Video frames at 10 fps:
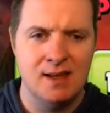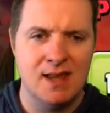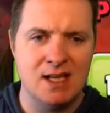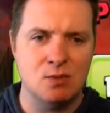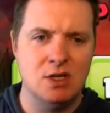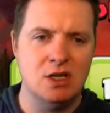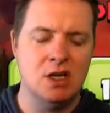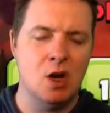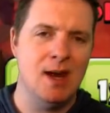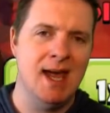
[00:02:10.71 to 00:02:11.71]
That's when you can
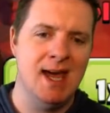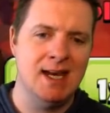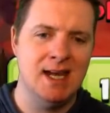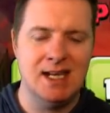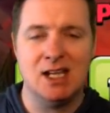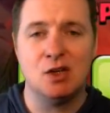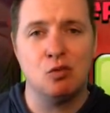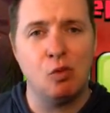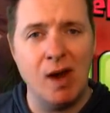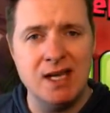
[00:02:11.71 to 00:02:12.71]
go ahead and get the
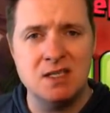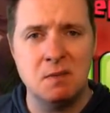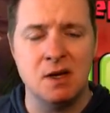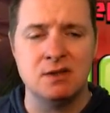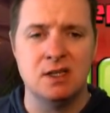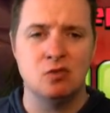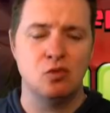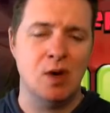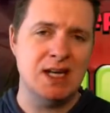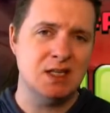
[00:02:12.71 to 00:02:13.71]
rage spells. These
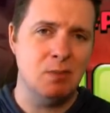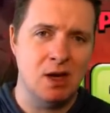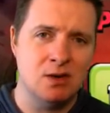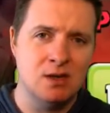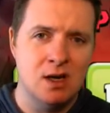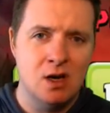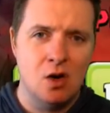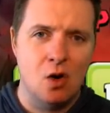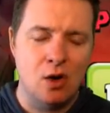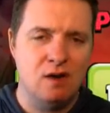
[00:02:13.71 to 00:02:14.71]
rage spells
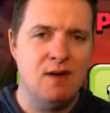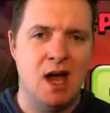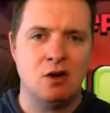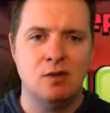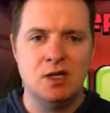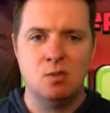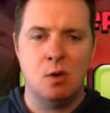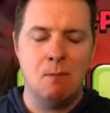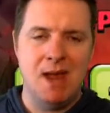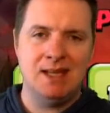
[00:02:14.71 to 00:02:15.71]
on the Valkyries
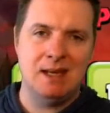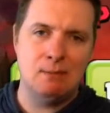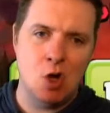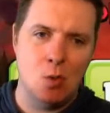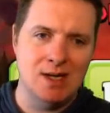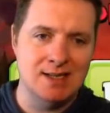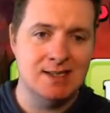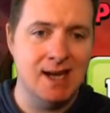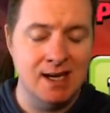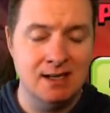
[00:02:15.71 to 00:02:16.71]
will make them go
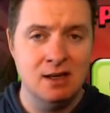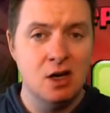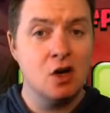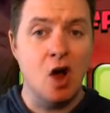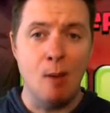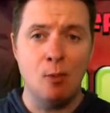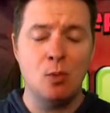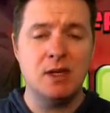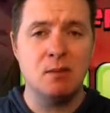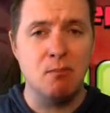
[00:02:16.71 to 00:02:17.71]
insane, coupled
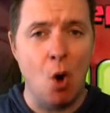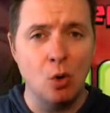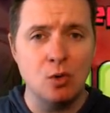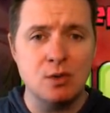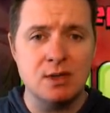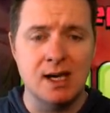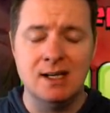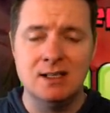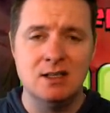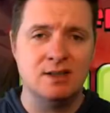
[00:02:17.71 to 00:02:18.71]
with the bowlers, and
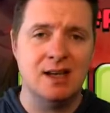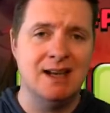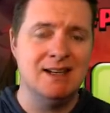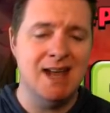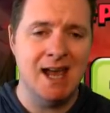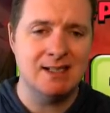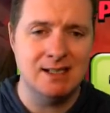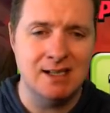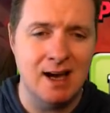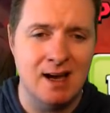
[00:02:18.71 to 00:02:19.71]
it's just a
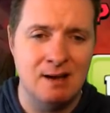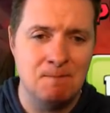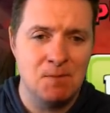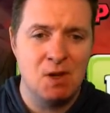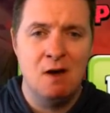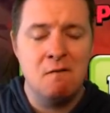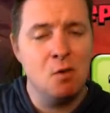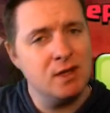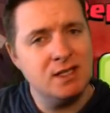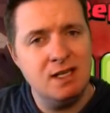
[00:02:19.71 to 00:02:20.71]
nasty time
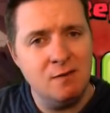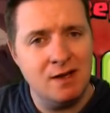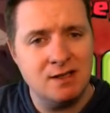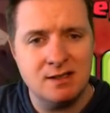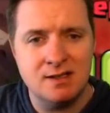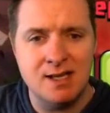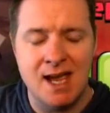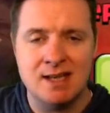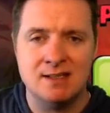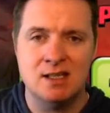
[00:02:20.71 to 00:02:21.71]
for the defenses
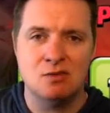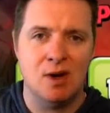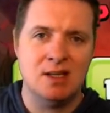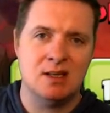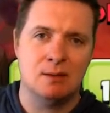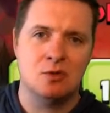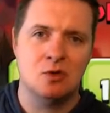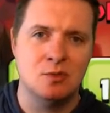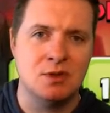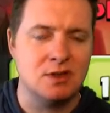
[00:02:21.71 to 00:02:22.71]
as these raised up
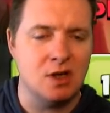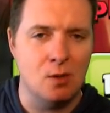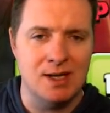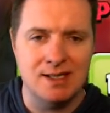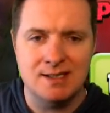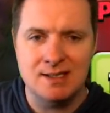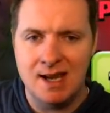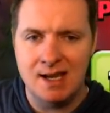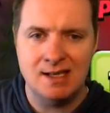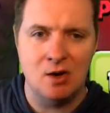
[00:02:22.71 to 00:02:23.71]
troops just go
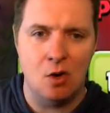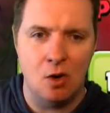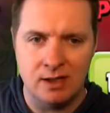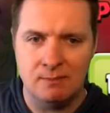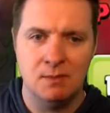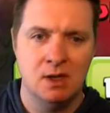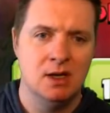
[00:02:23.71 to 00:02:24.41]
insane on them.